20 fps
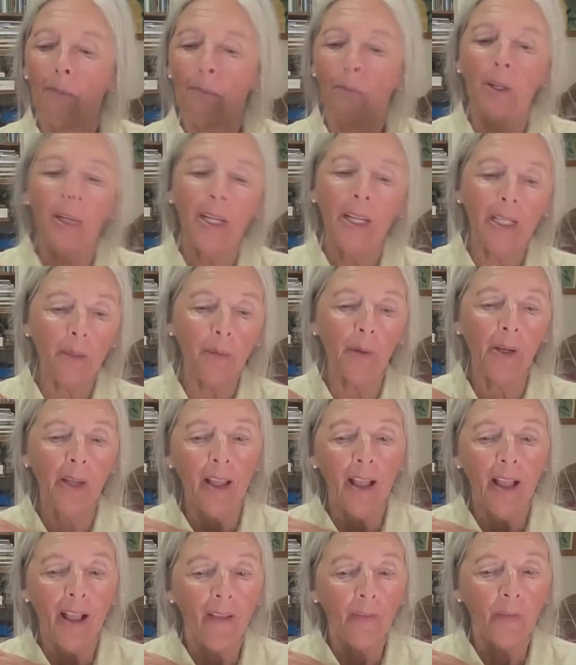But
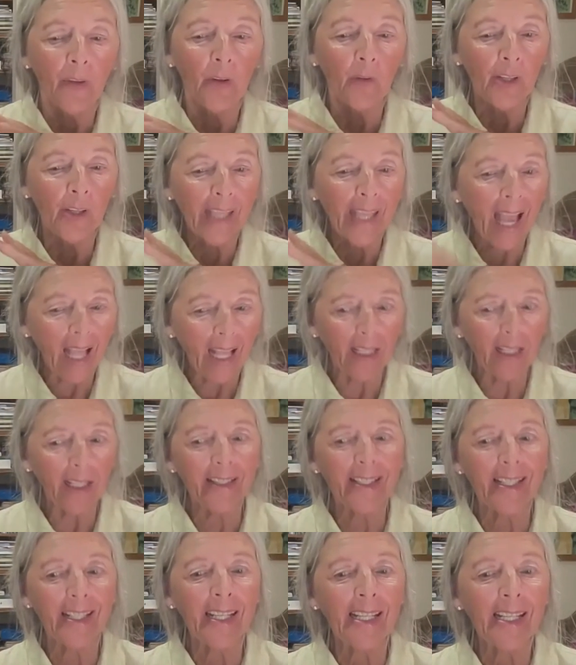anyway, the
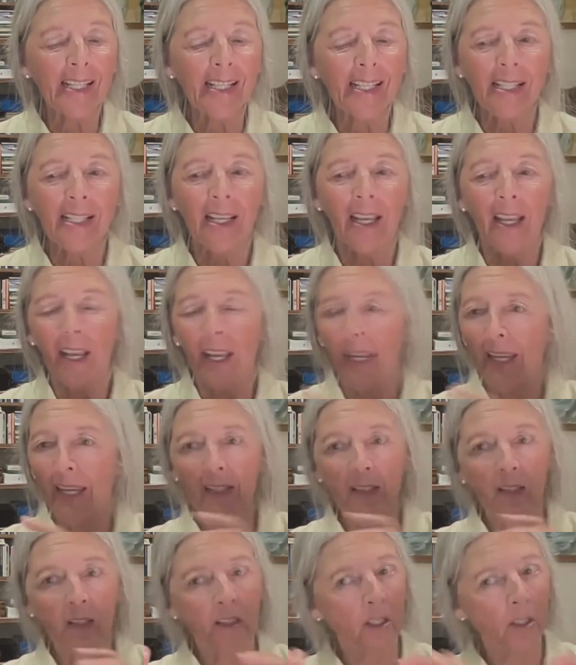realities
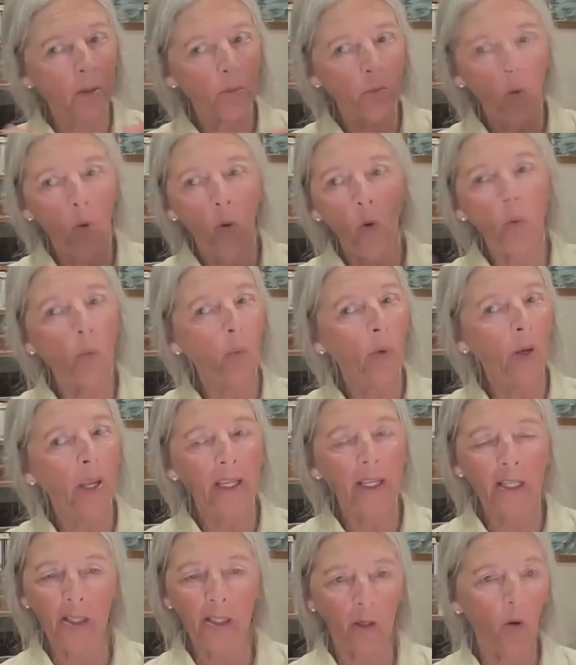in small
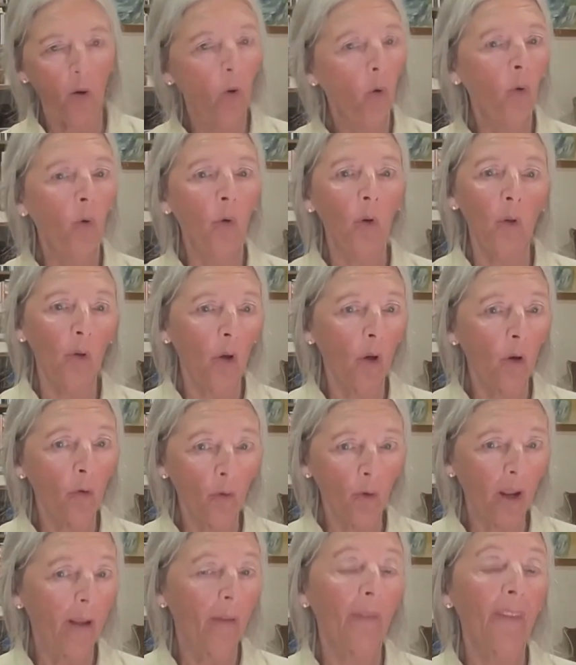ways all
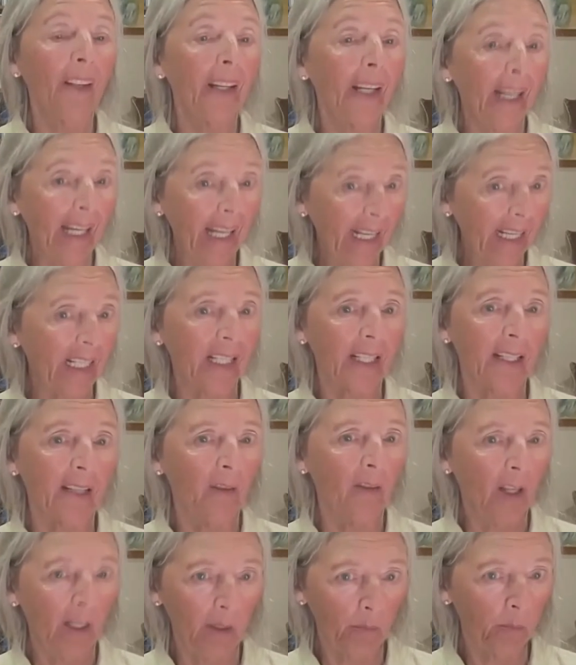around the less
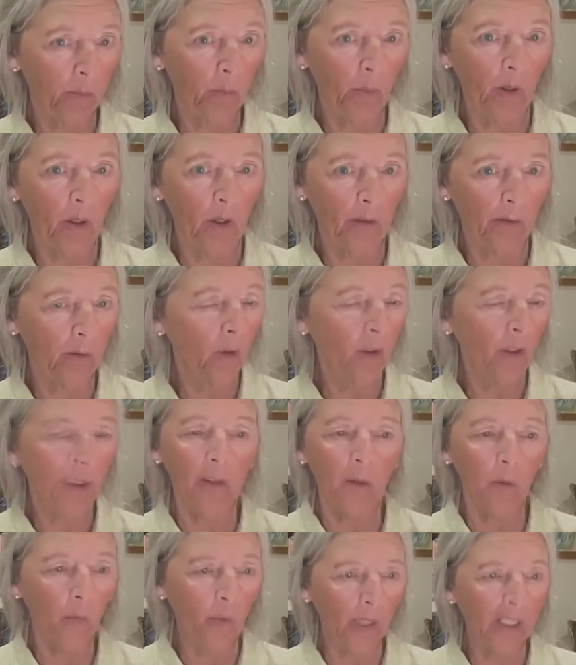developed world, not
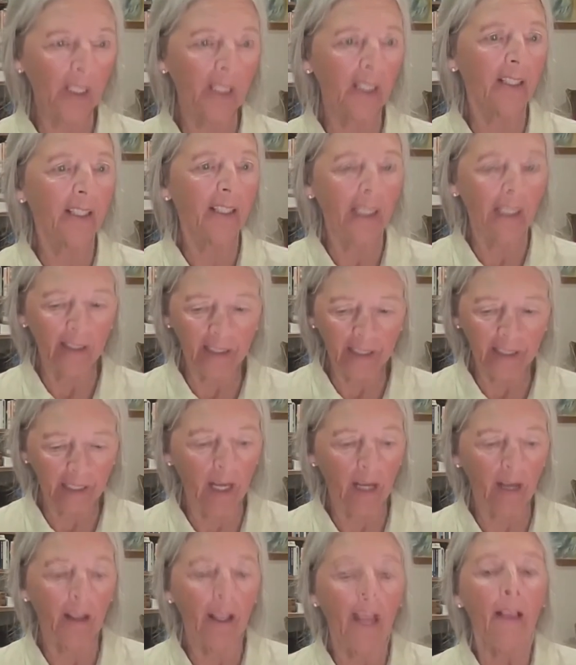in the West, cities
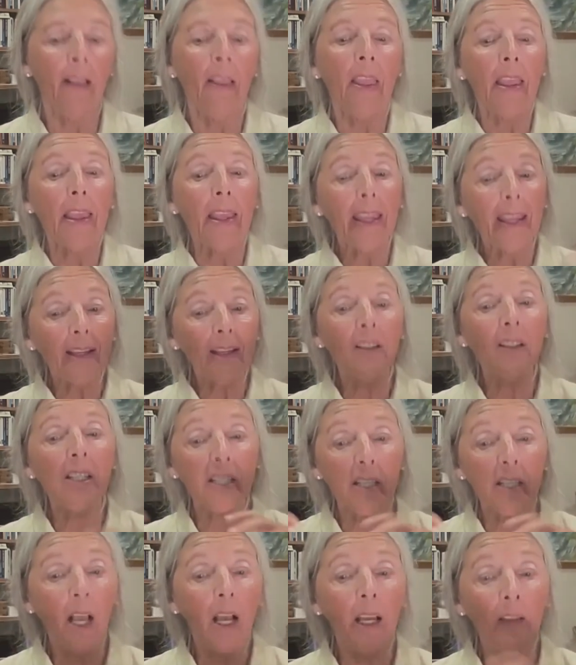there.
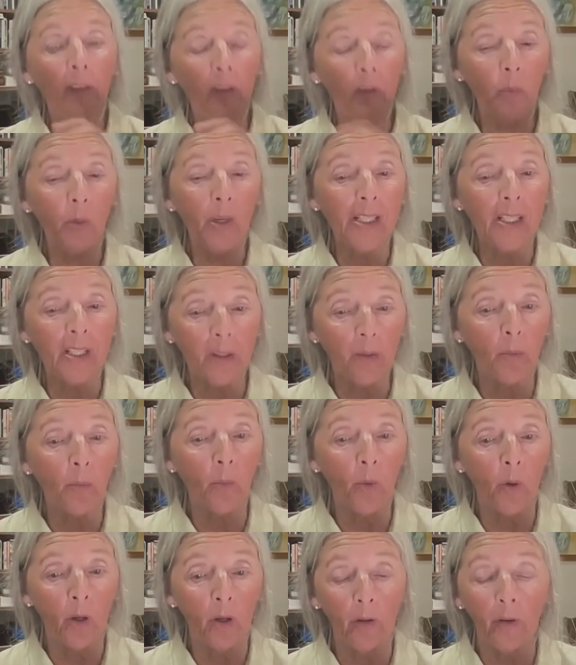Inside the Western
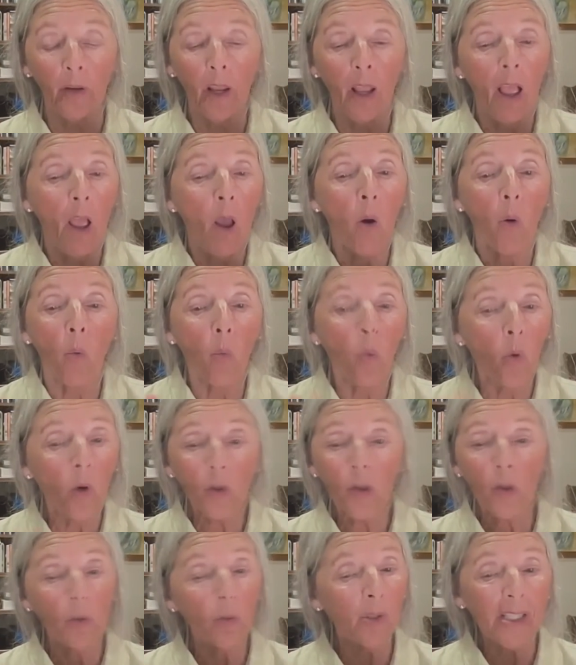world,
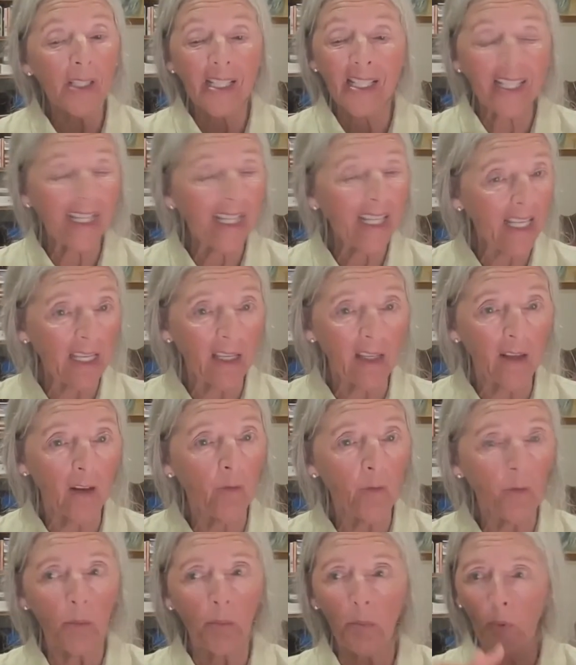what you will see
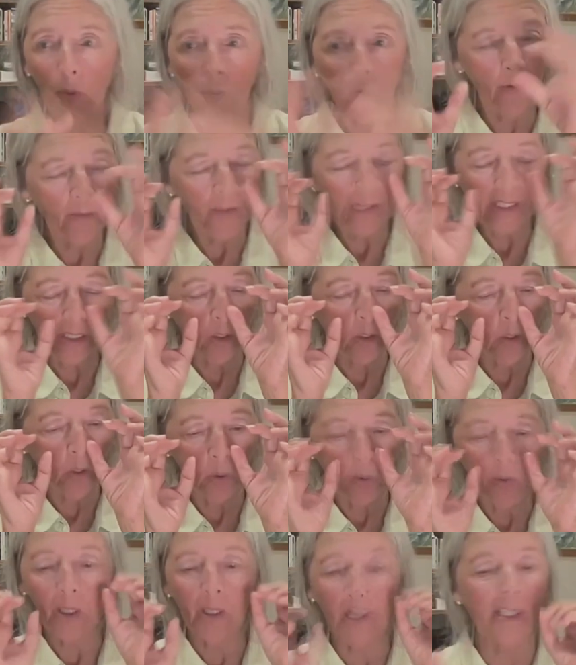if you put on these
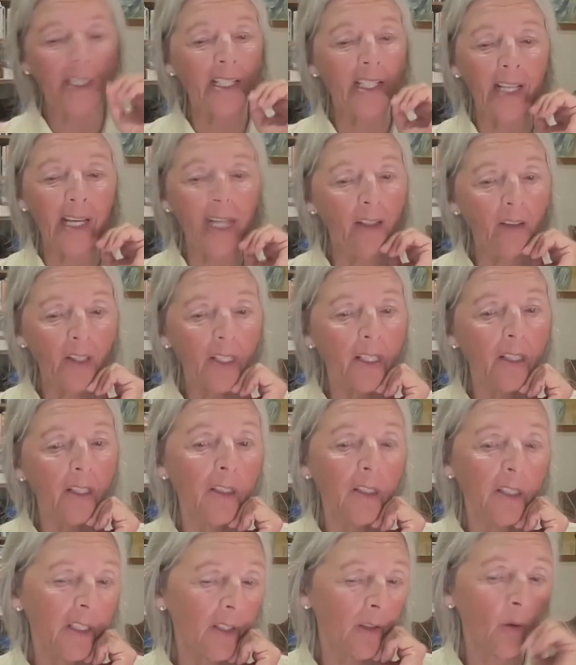localist
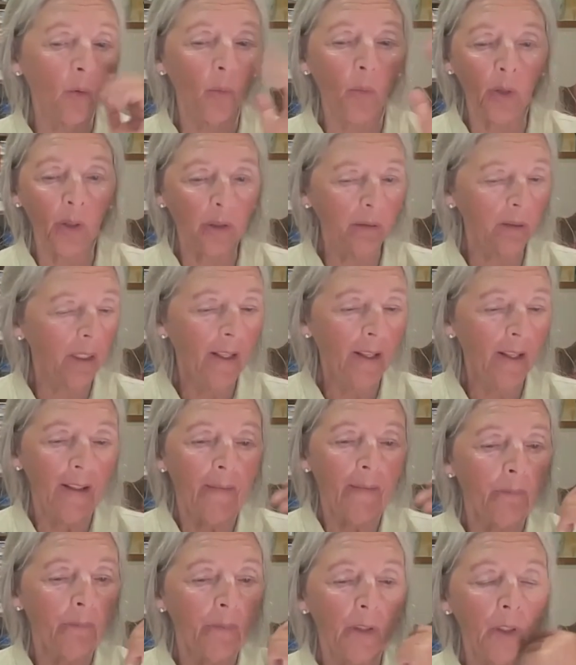lenses or what
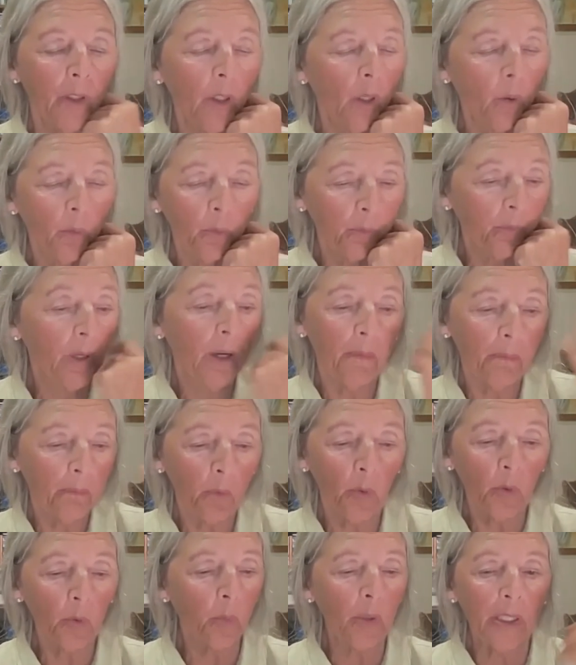you know, yeah,
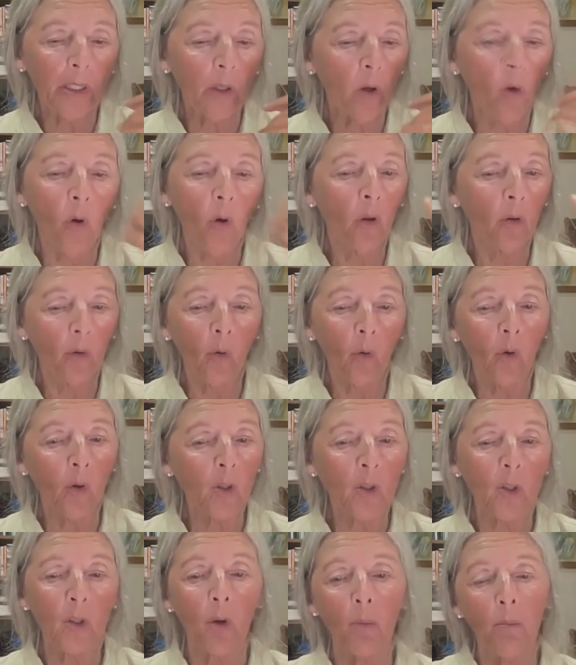what we call
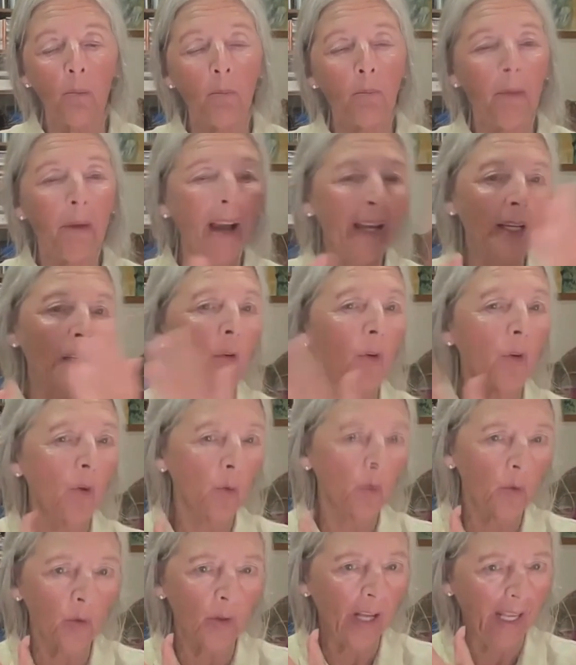also
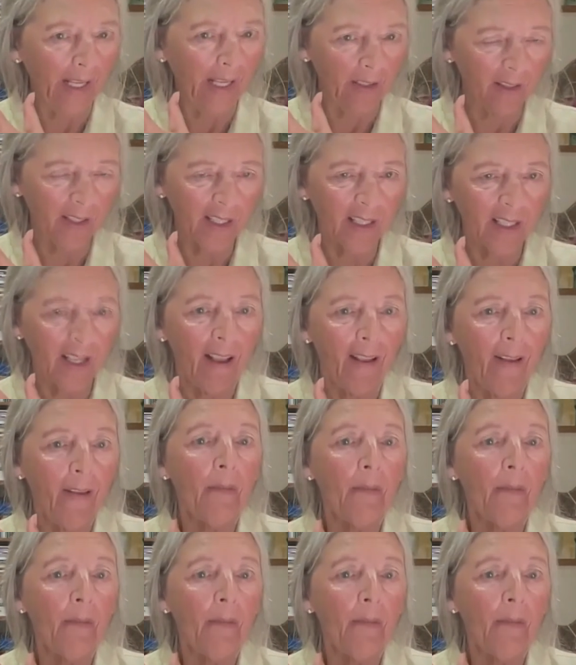micro trends.